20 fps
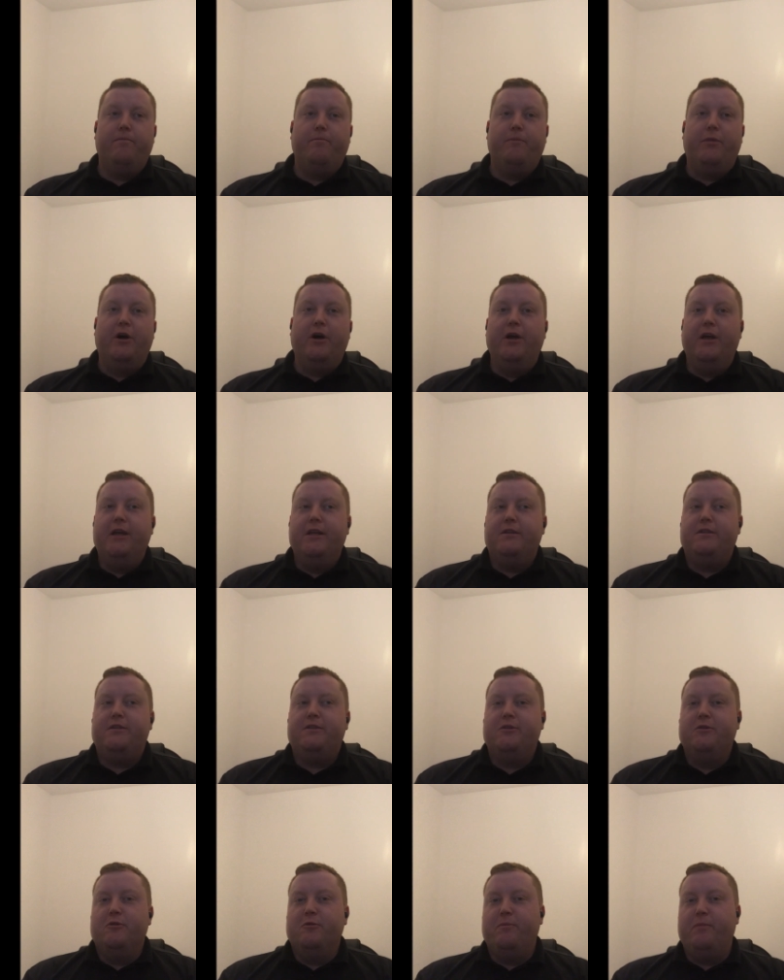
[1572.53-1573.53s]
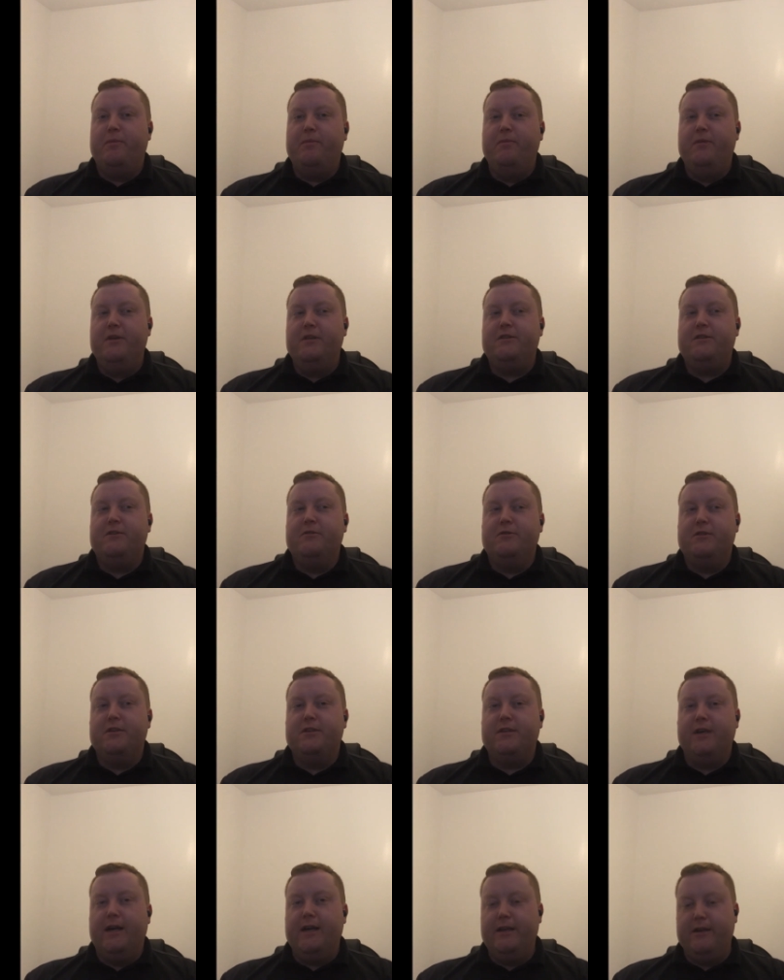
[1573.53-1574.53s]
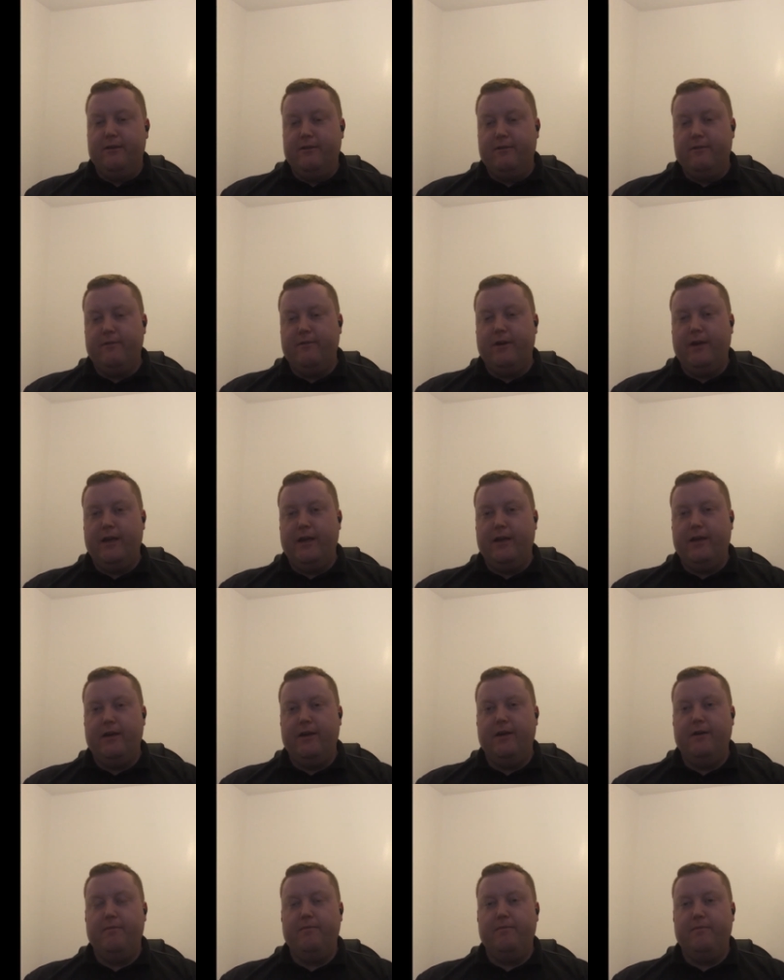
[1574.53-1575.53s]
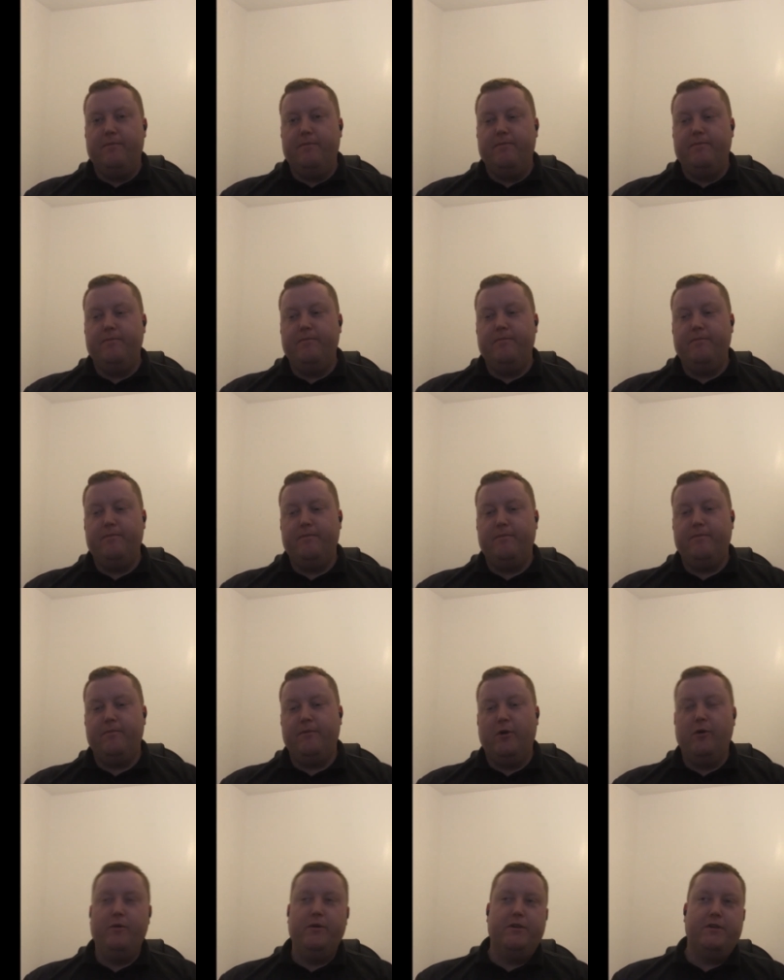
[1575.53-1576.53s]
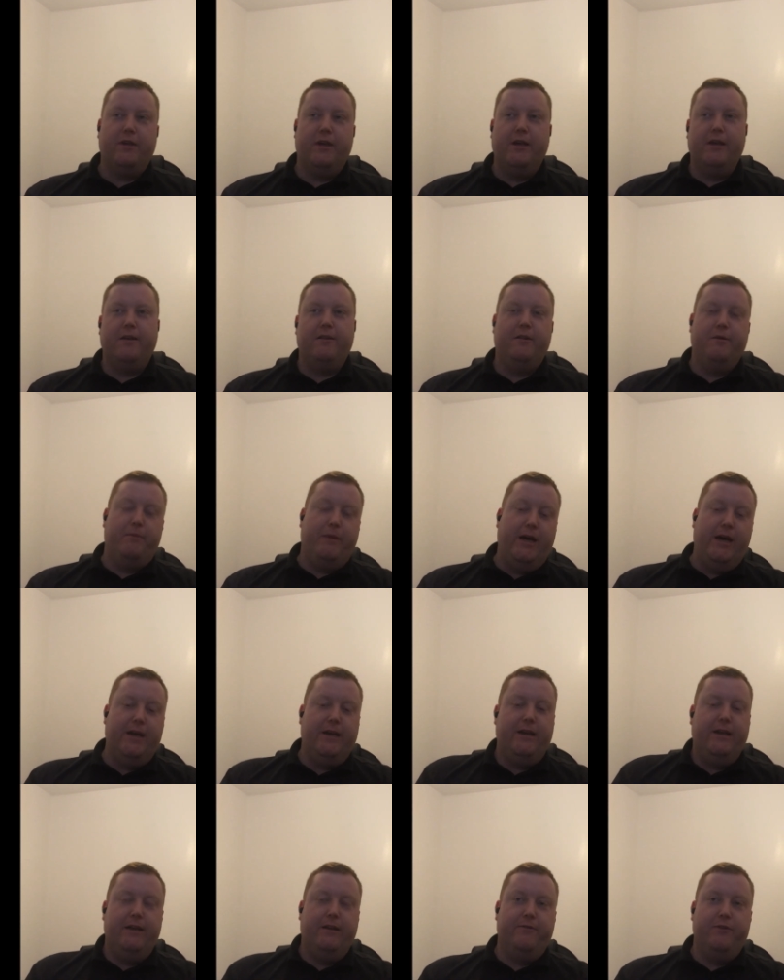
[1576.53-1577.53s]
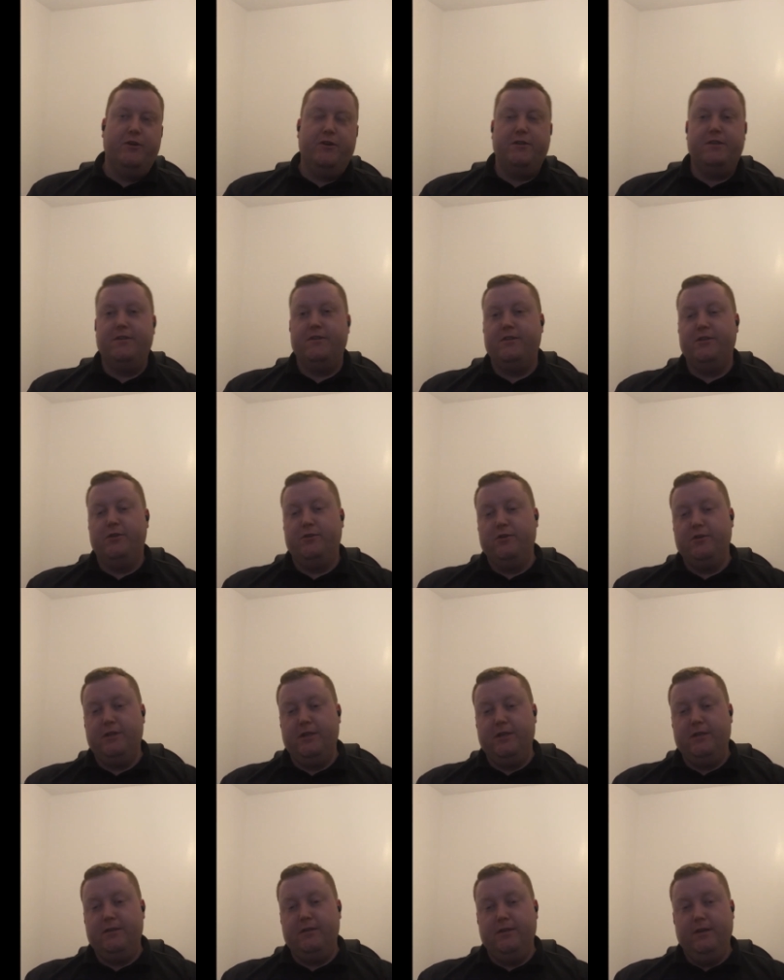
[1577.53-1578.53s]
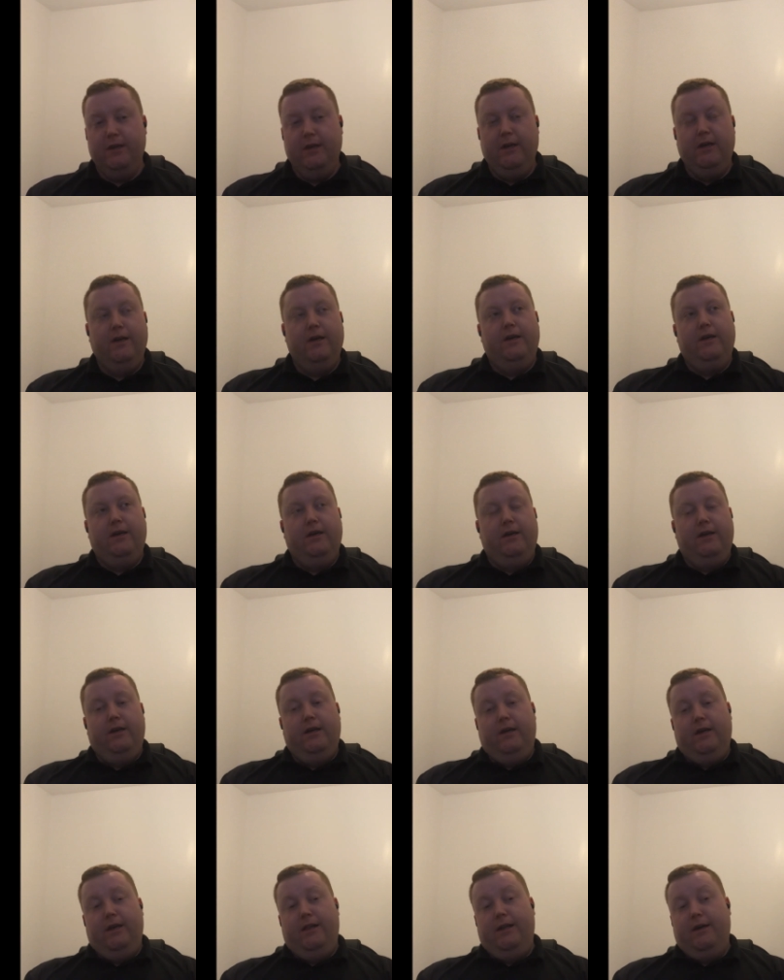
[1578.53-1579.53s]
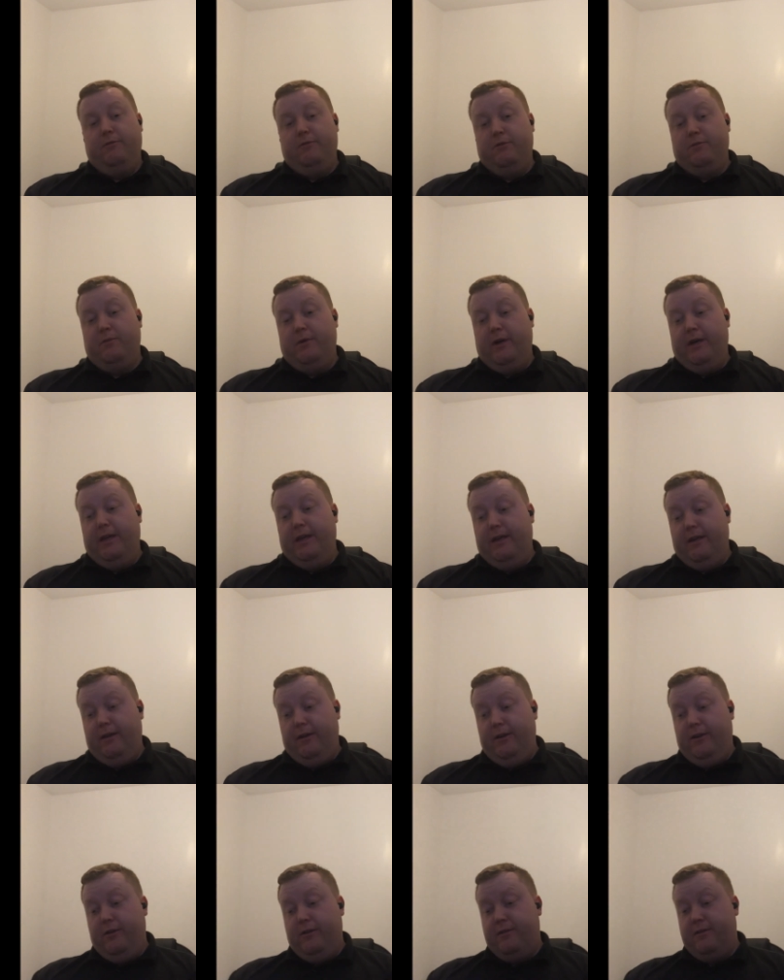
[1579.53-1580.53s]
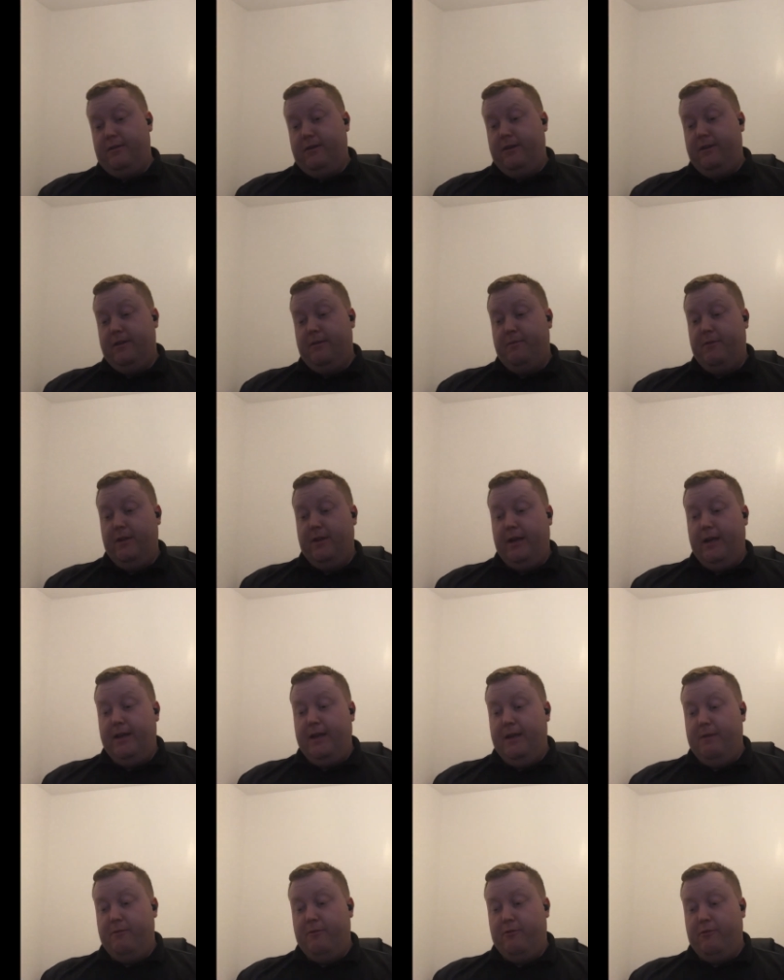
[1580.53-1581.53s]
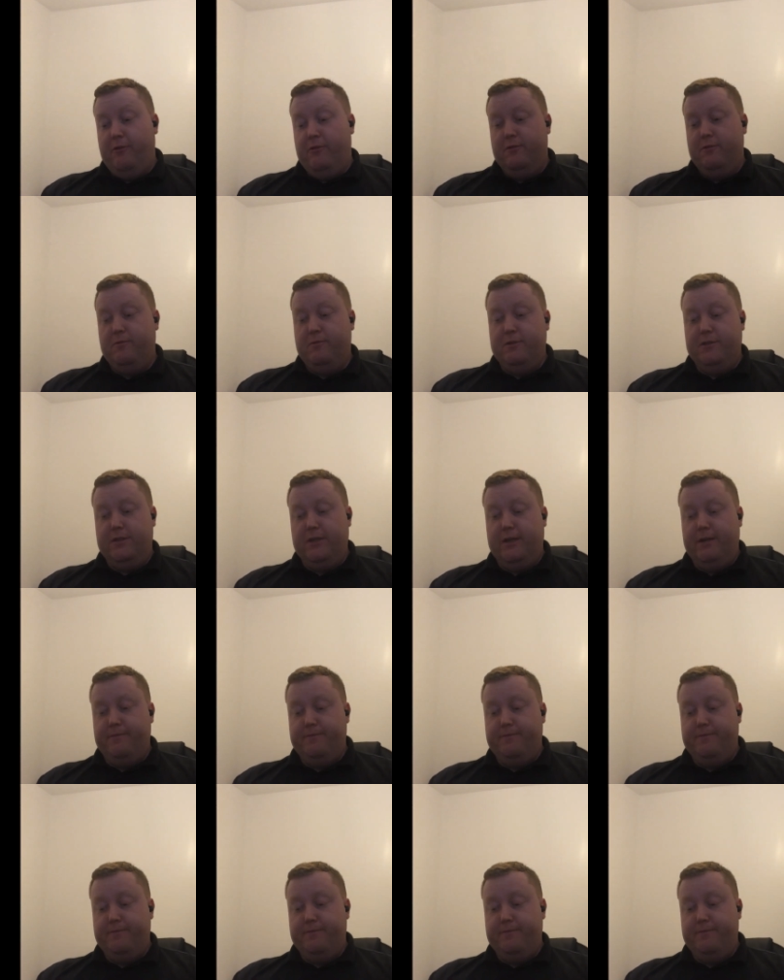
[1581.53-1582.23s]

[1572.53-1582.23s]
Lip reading: but it's still this idea of like it's like the baddies versus the goodies, and that was why something like Game of Thrones was.